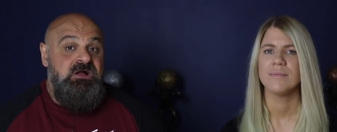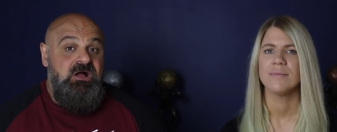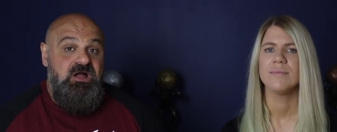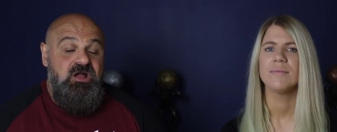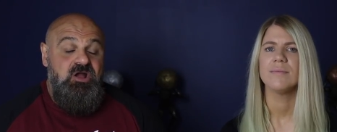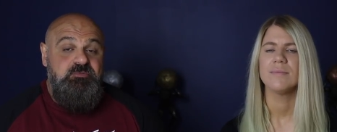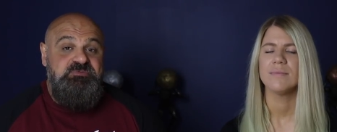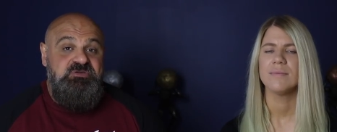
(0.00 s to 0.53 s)

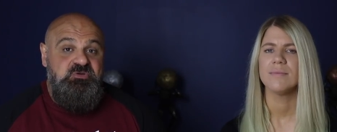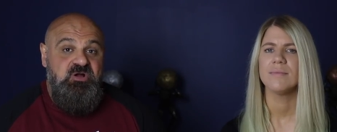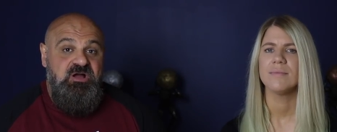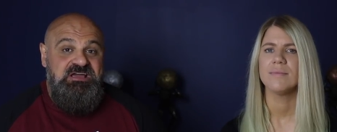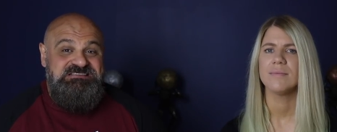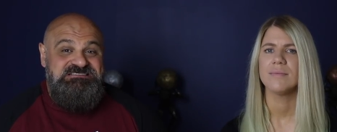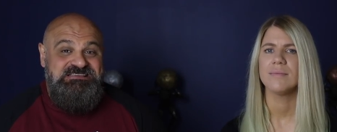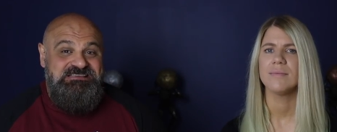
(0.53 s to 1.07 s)
Speaker 1: I hope you
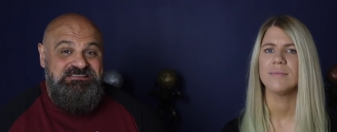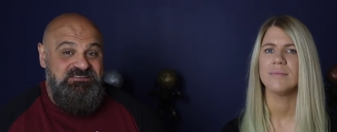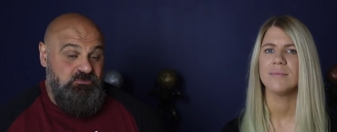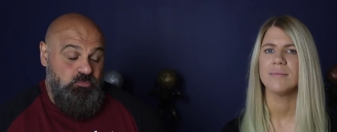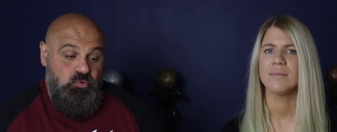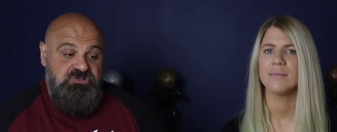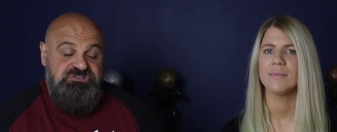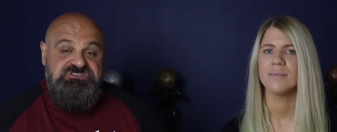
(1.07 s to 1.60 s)
guys
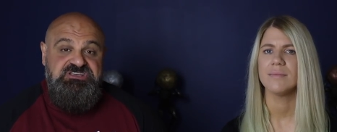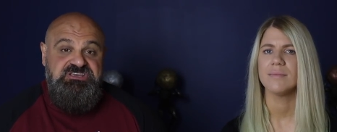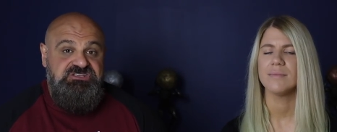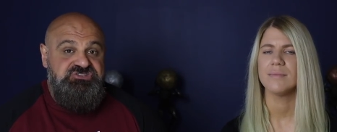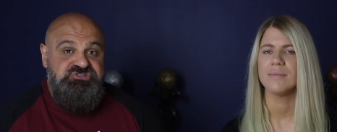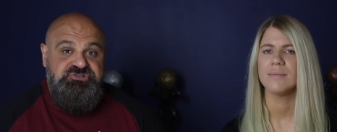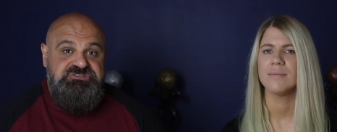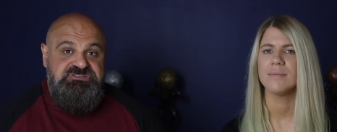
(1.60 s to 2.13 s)
that watched it
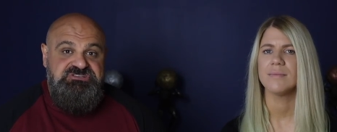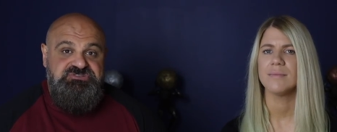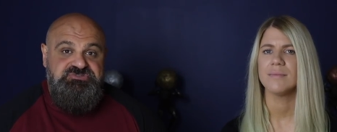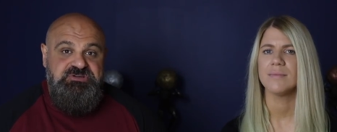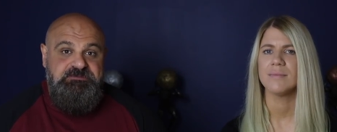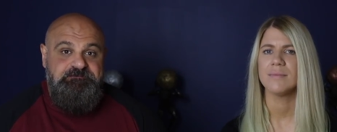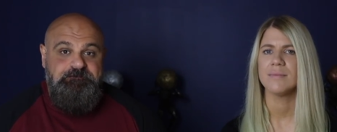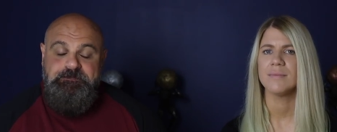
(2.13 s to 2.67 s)
enjoyed the
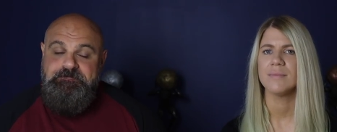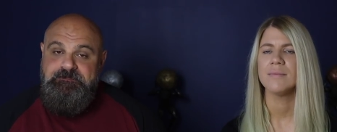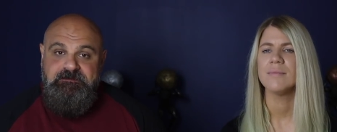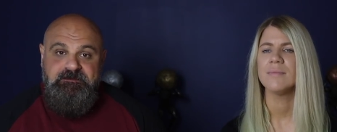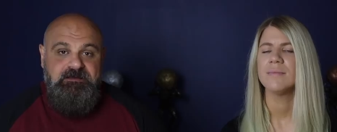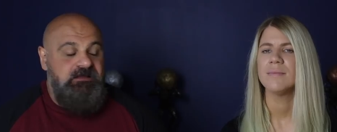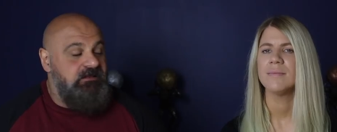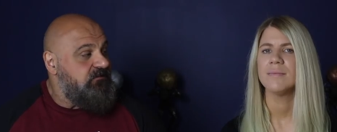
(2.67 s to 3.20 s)
stream.
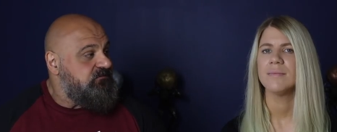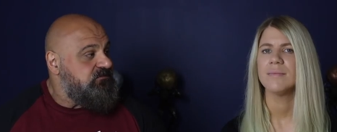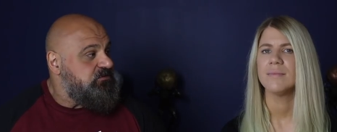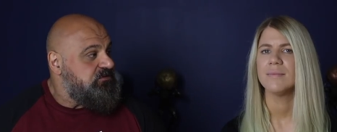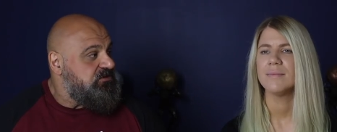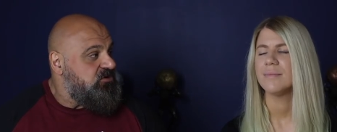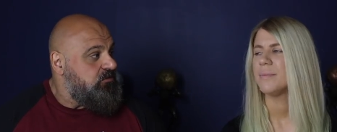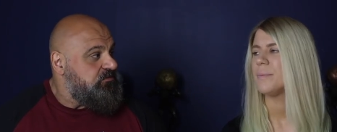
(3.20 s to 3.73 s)
I love
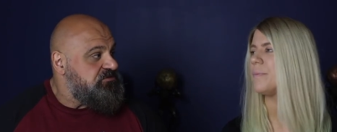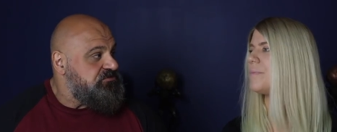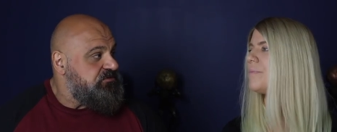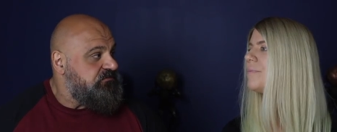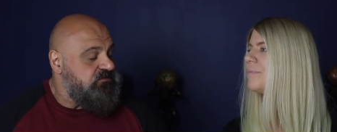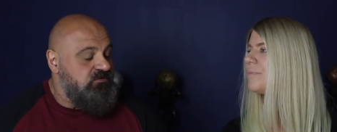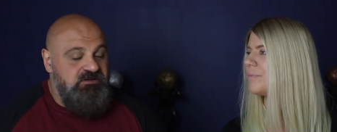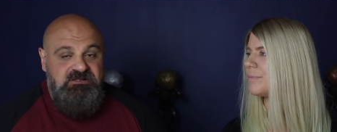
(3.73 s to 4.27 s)
doing the commentary
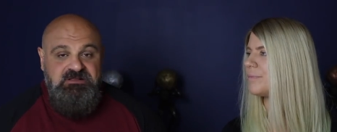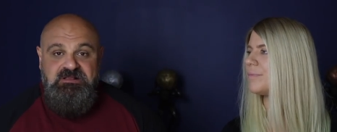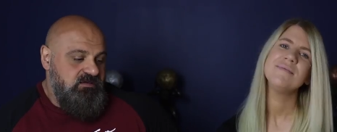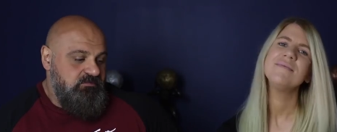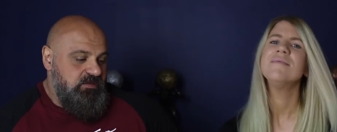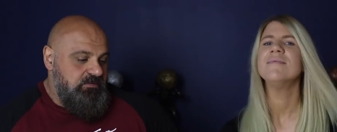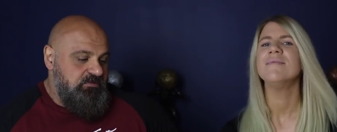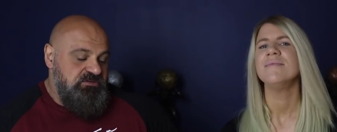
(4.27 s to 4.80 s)
for it.
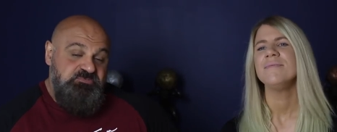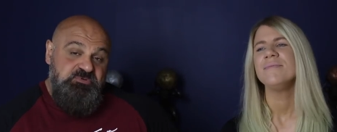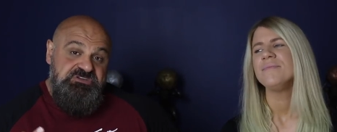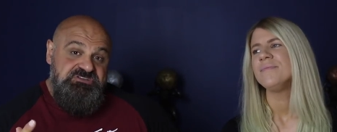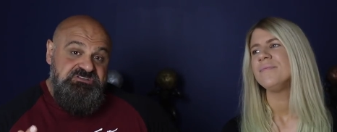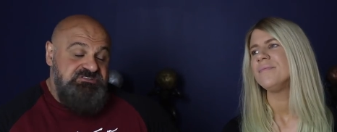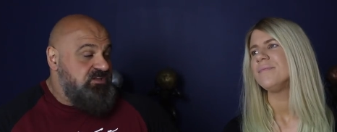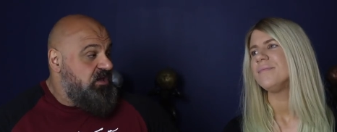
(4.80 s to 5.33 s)
And maybe we
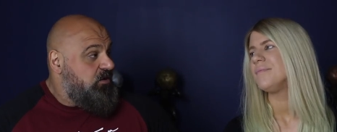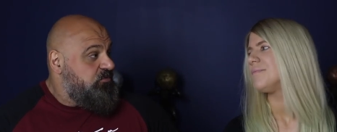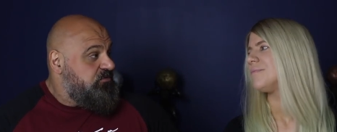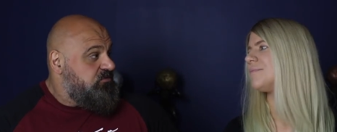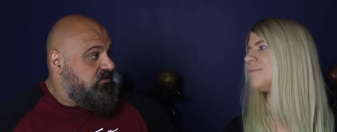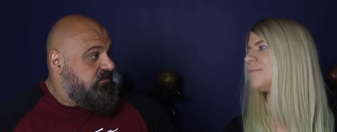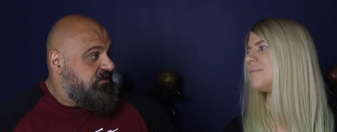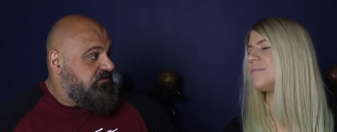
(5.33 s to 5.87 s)
should start with
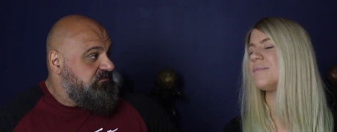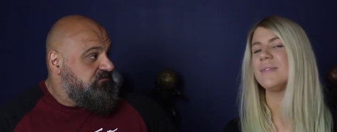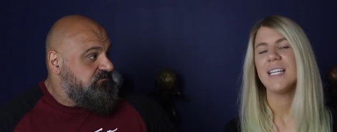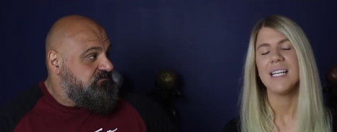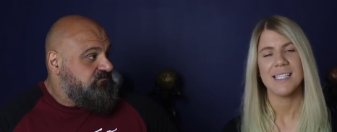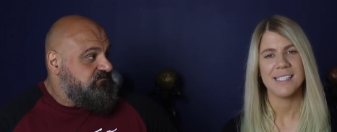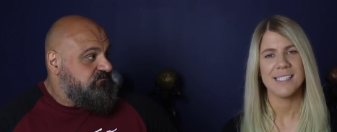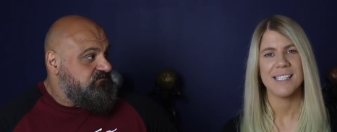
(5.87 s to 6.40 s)
the women.
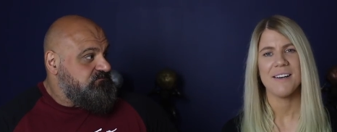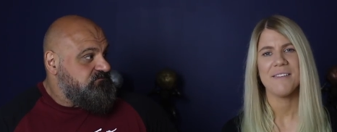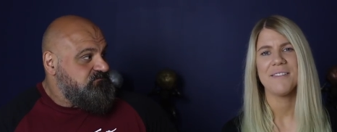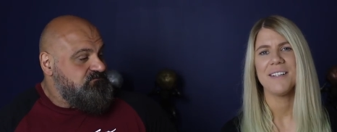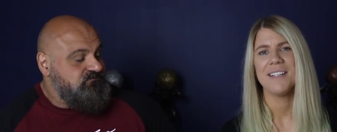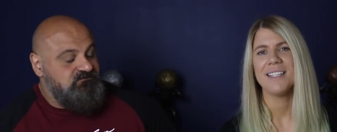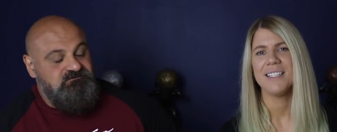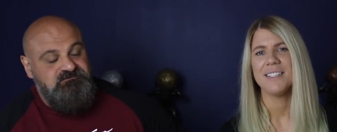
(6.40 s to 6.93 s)
Speaker 2: Yes,
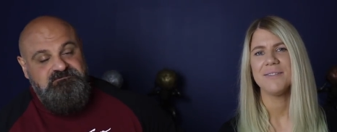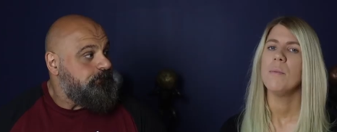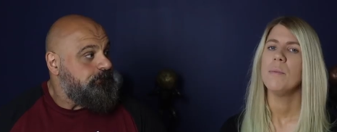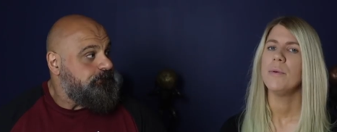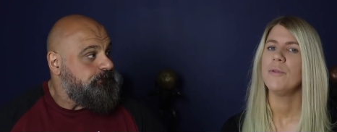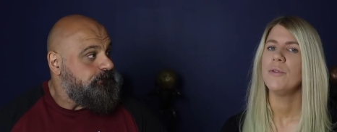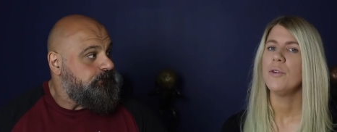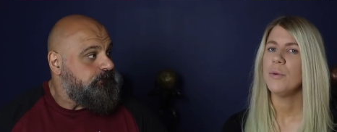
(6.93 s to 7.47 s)
definitely.
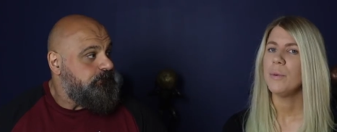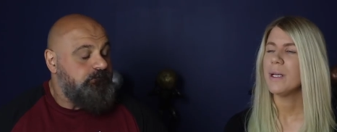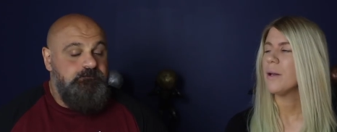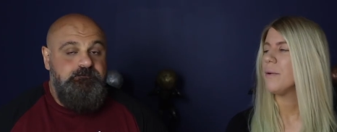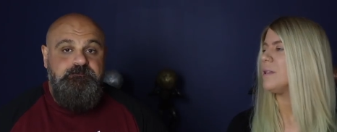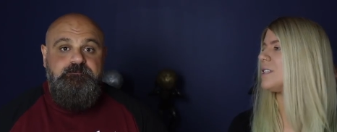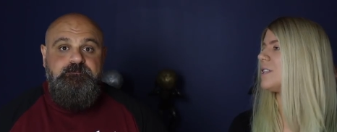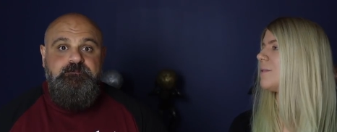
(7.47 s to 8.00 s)
Before we
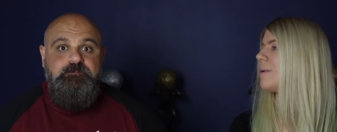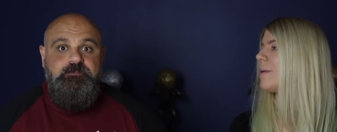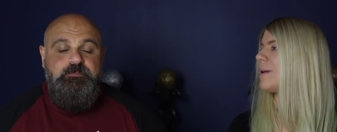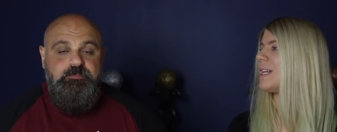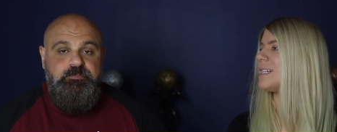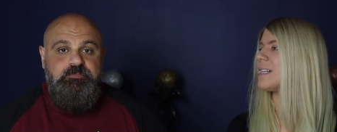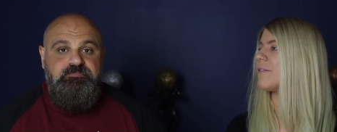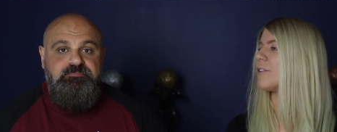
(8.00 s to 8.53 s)
go into the women,
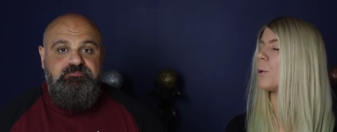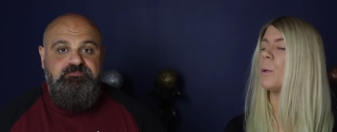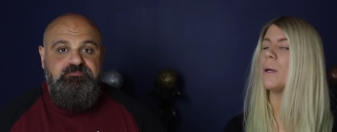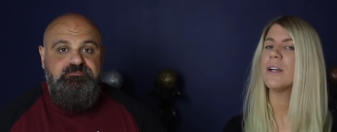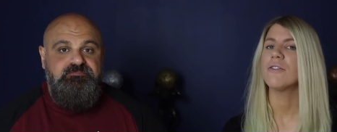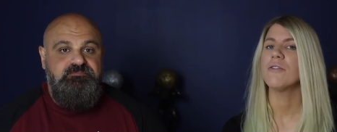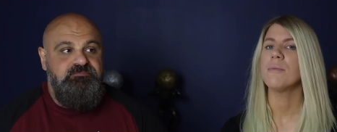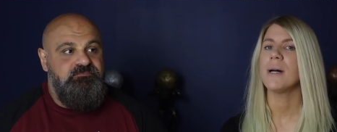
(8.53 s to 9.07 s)
let's have a
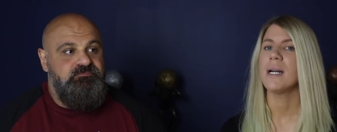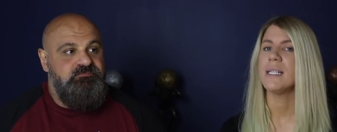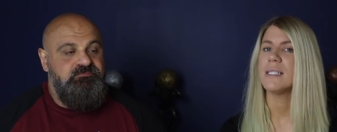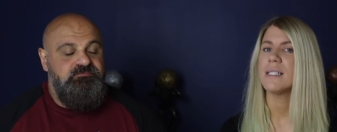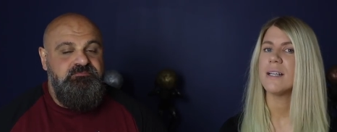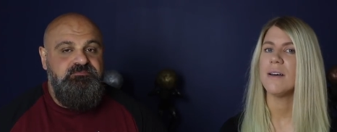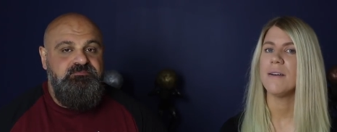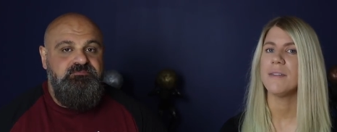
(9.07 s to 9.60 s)
quick
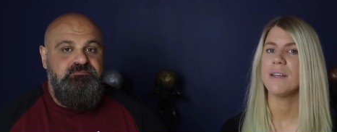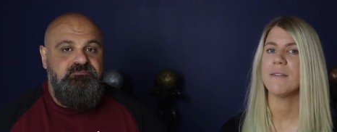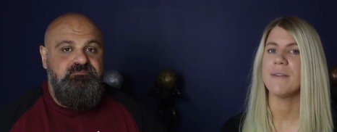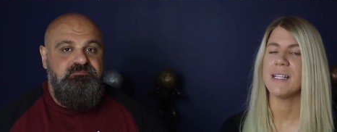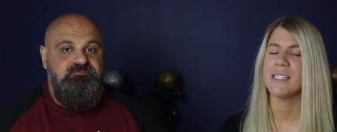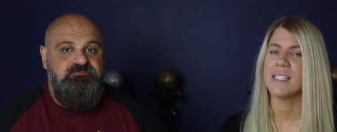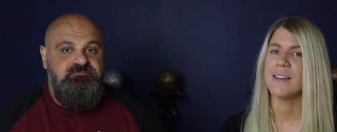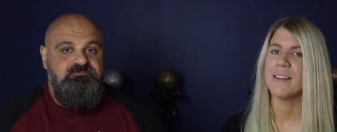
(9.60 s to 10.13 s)
reminder of the
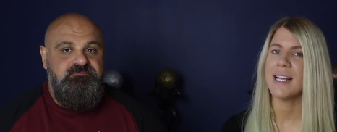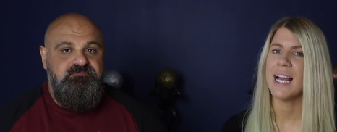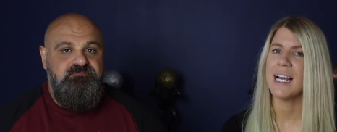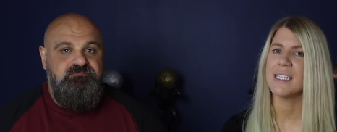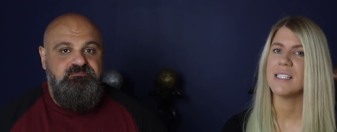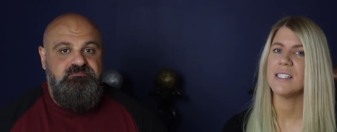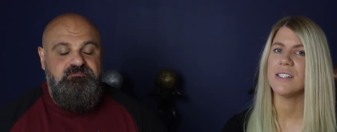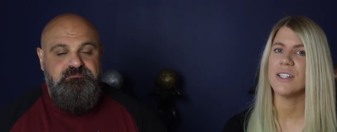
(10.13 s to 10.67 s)
events that they
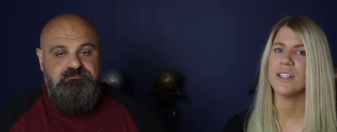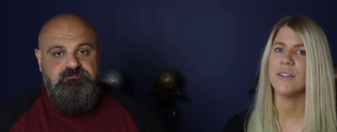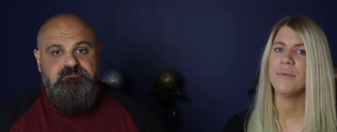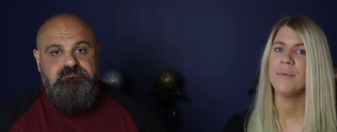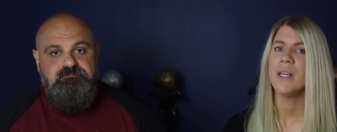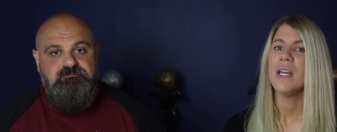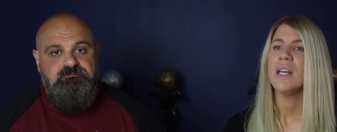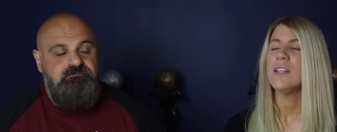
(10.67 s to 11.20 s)
had to do.
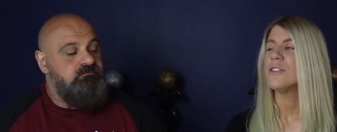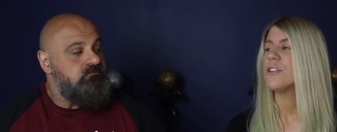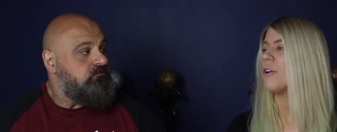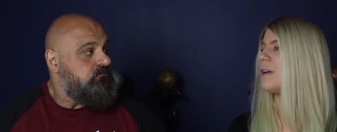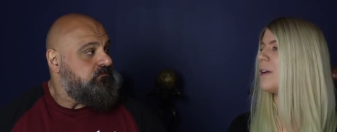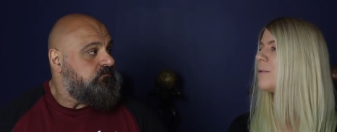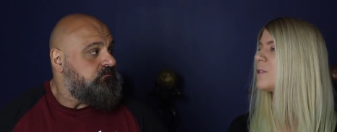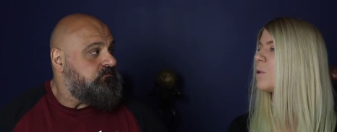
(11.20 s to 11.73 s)
So
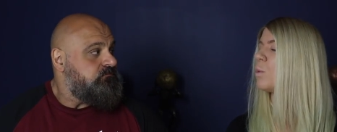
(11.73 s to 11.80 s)
it was a